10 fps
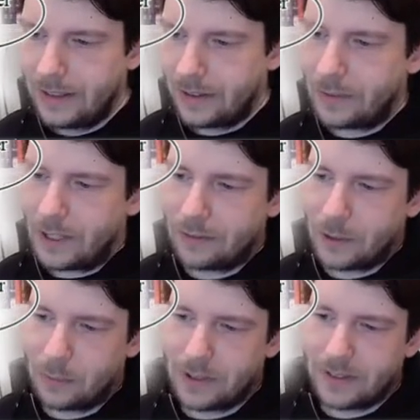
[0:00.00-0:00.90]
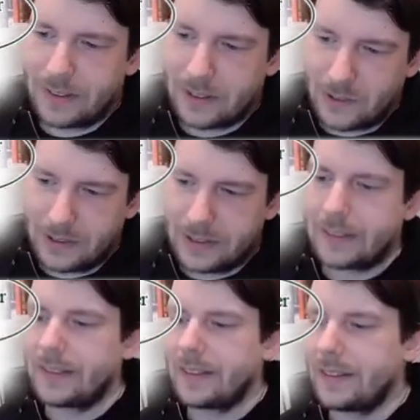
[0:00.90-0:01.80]
So we have to put this in
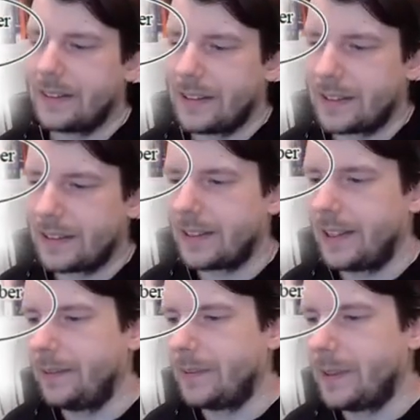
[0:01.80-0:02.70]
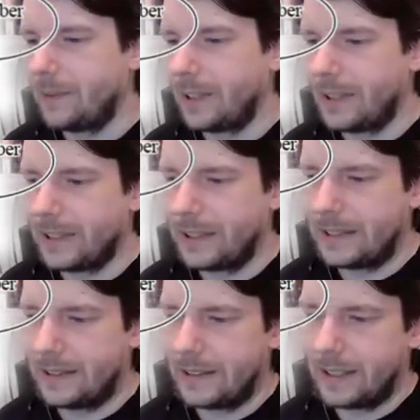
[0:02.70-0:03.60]
context. This is at a time
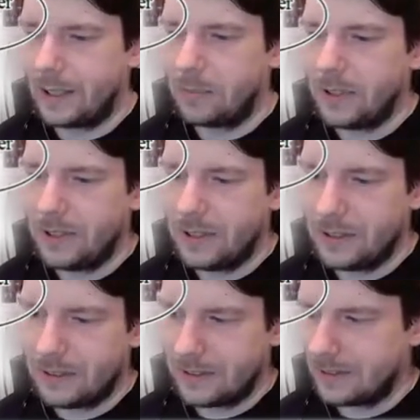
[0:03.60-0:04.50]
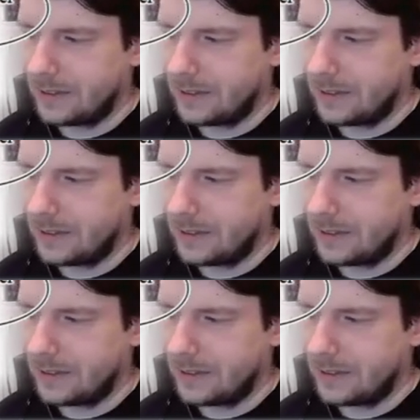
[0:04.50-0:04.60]
where IP